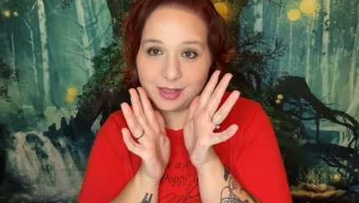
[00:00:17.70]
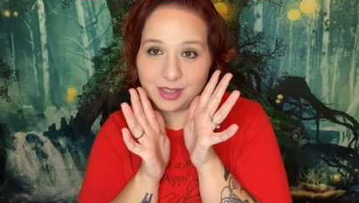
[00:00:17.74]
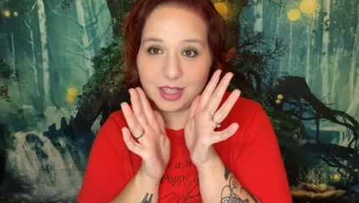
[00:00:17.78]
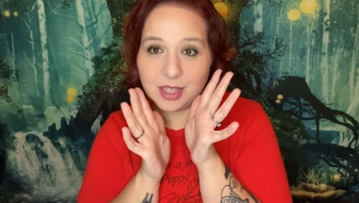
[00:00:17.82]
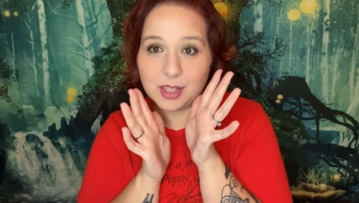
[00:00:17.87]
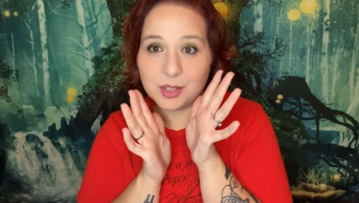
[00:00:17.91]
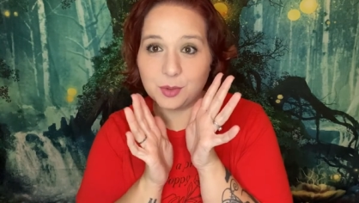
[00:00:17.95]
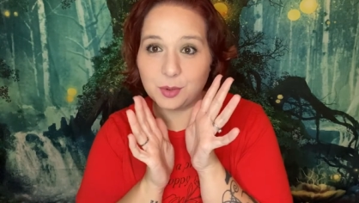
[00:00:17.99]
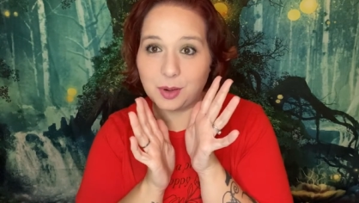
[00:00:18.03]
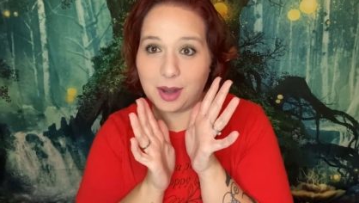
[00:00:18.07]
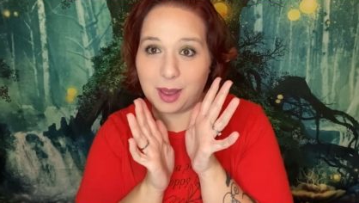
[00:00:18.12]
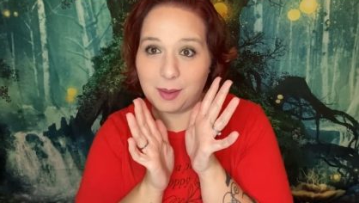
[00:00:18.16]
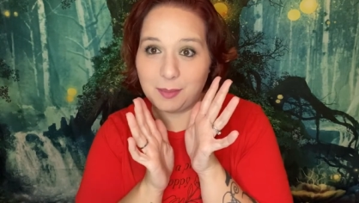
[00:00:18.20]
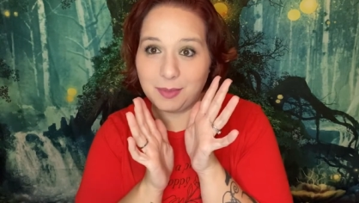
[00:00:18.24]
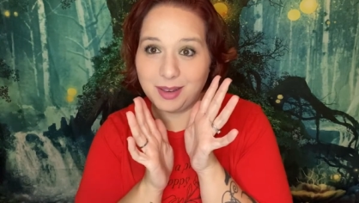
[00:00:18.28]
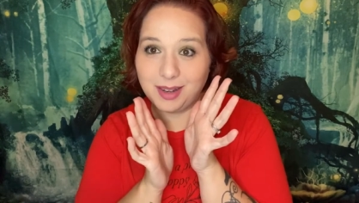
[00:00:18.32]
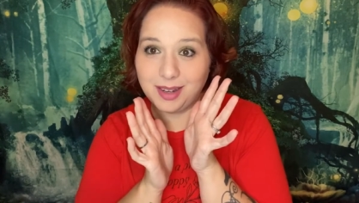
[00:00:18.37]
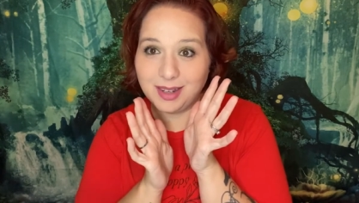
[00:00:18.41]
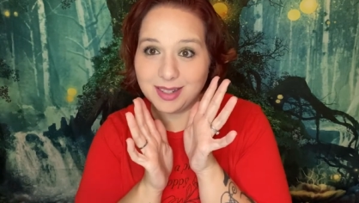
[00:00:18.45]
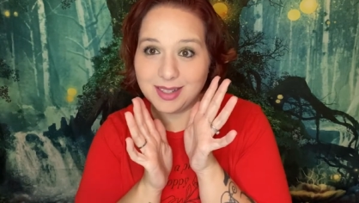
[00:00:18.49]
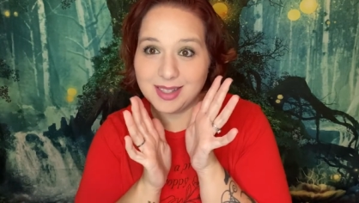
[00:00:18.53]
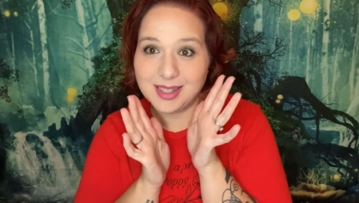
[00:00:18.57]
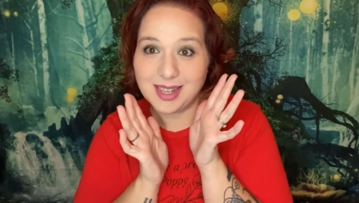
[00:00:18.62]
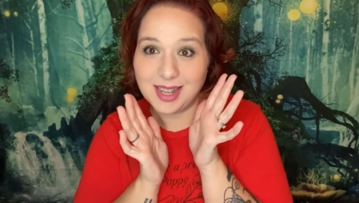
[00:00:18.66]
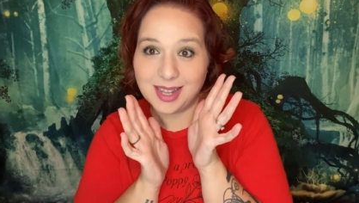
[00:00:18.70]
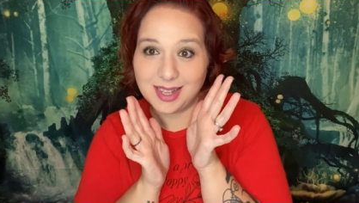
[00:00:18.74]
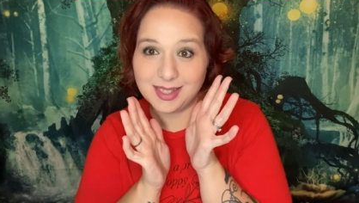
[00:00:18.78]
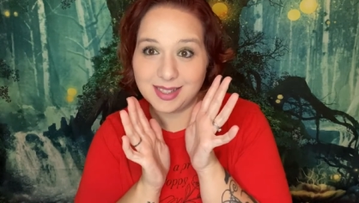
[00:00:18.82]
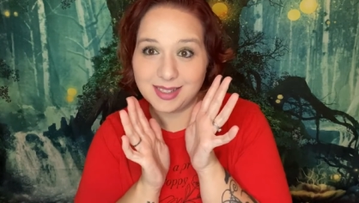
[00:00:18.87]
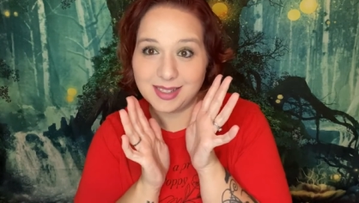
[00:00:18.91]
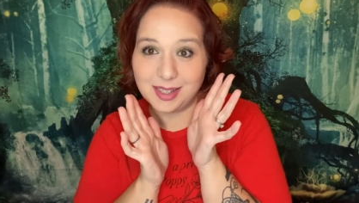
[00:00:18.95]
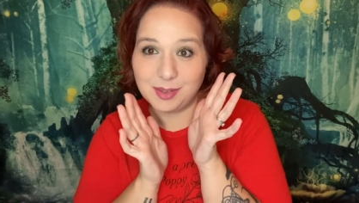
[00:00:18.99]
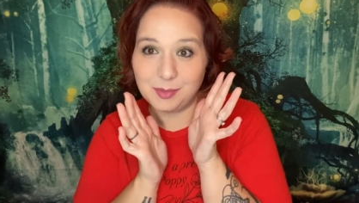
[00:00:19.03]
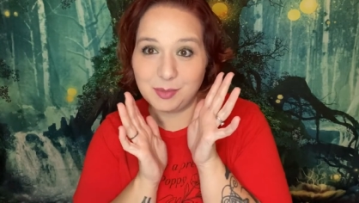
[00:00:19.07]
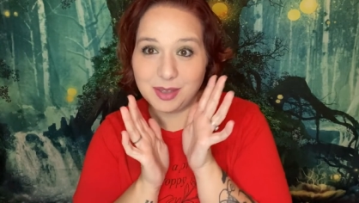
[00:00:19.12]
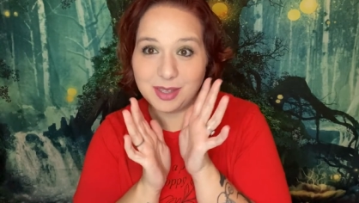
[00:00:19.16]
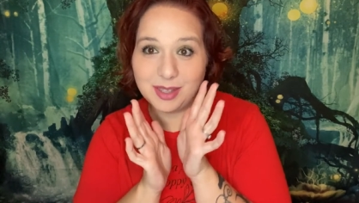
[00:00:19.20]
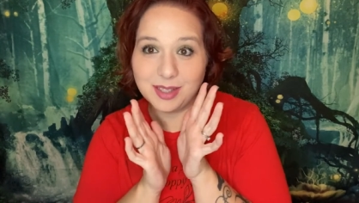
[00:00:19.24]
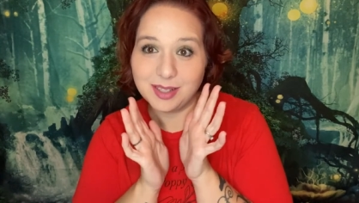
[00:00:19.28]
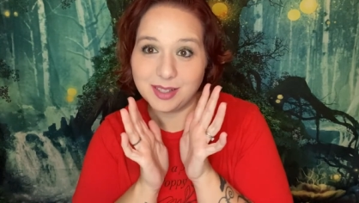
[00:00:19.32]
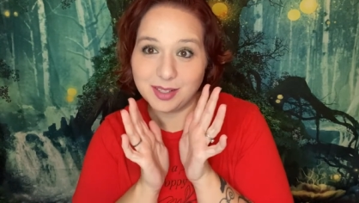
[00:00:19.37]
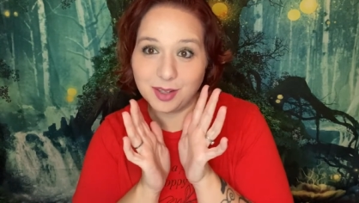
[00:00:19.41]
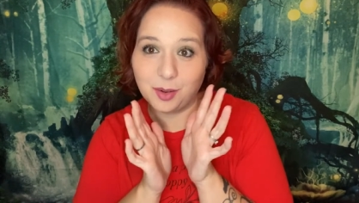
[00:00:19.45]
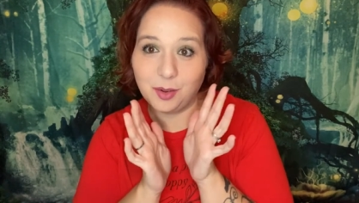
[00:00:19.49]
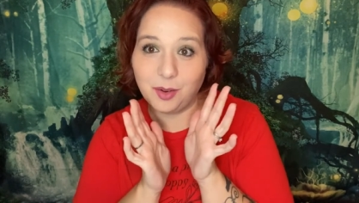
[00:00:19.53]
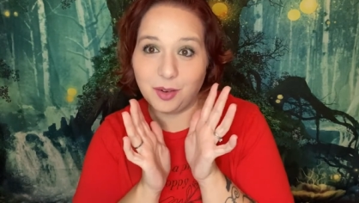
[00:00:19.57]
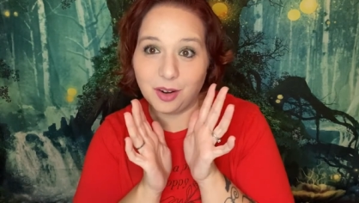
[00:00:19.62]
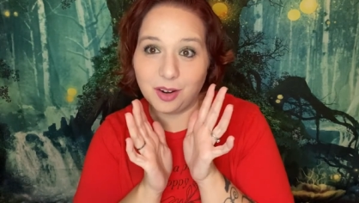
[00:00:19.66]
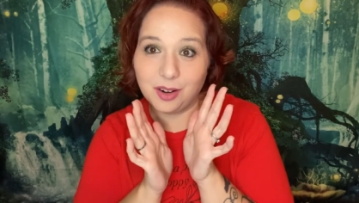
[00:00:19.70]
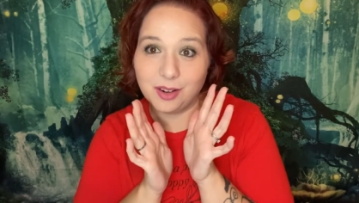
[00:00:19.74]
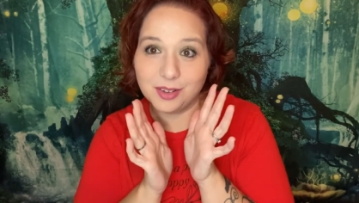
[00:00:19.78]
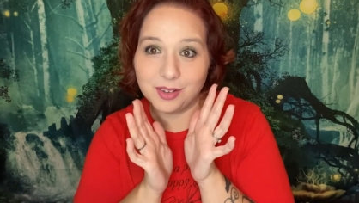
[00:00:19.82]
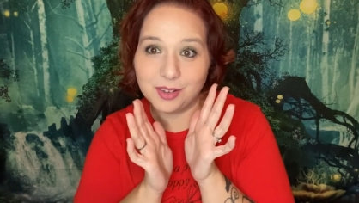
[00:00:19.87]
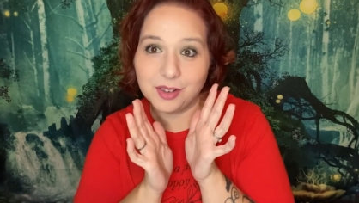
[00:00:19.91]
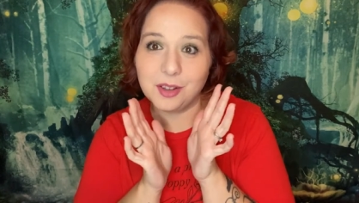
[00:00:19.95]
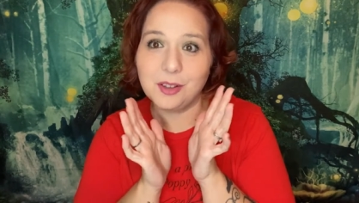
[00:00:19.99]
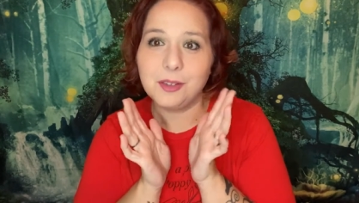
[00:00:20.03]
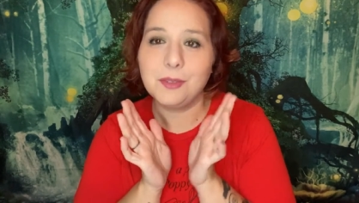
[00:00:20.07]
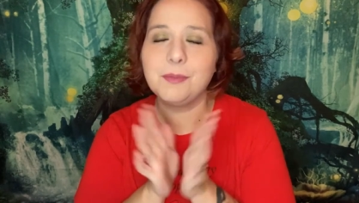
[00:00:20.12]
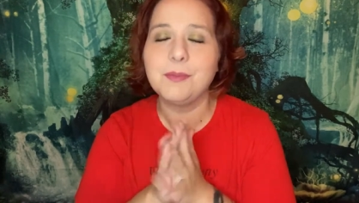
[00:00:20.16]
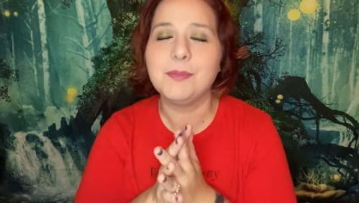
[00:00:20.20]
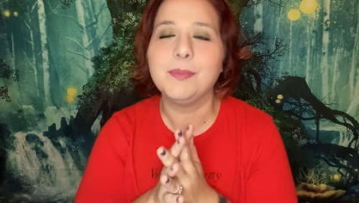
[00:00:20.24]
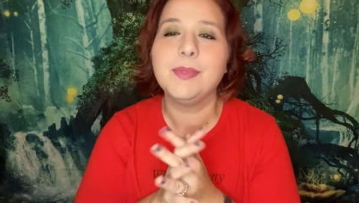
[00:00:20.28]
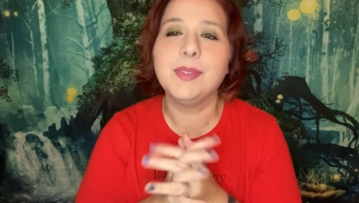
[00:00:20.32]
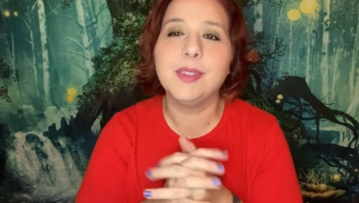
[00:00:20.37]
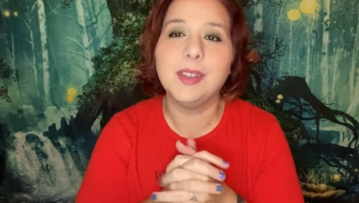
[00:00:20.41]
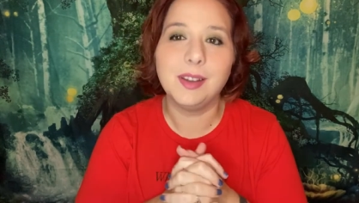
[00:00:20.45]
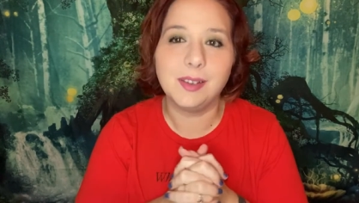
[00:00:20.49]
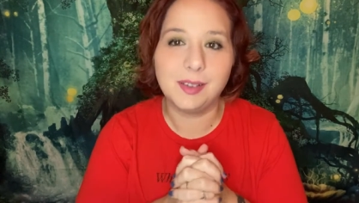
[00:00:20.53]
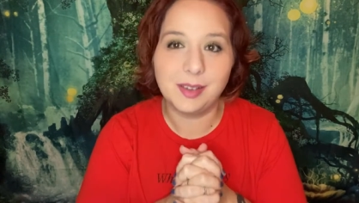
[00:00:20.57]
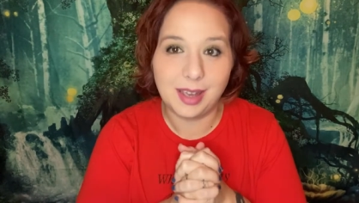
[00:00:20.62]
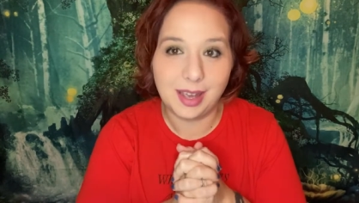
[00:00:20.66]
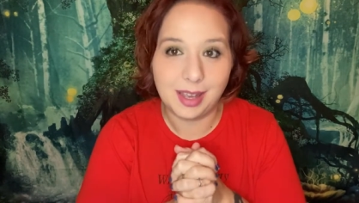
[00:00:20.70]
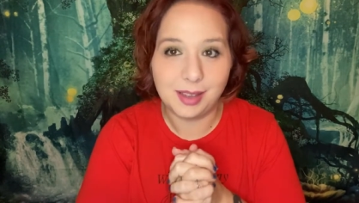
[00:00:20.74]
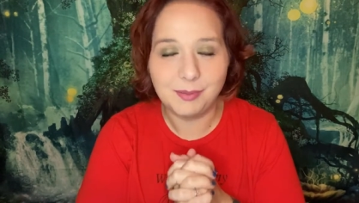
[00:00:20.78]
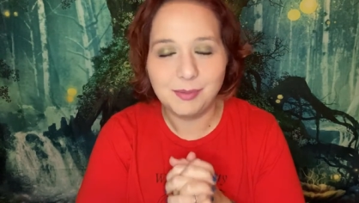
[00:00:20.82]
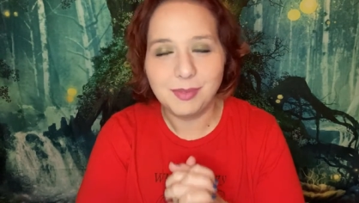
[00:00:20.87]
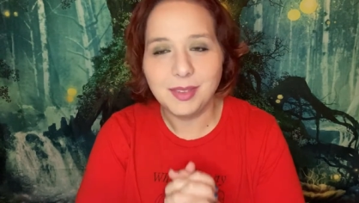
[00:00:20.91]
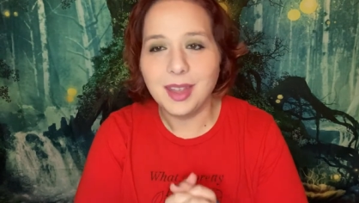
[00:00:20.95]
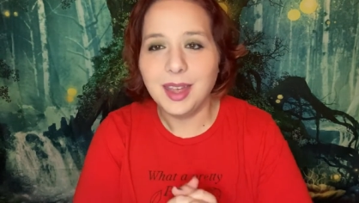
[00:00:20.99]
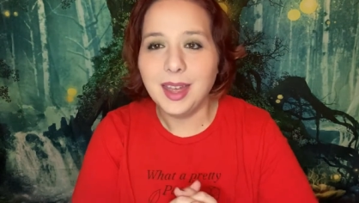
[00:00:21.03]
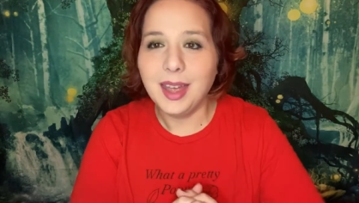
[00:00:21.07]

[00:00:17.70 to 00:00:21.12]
This rabbit is testing me so hard, y'all. Okay.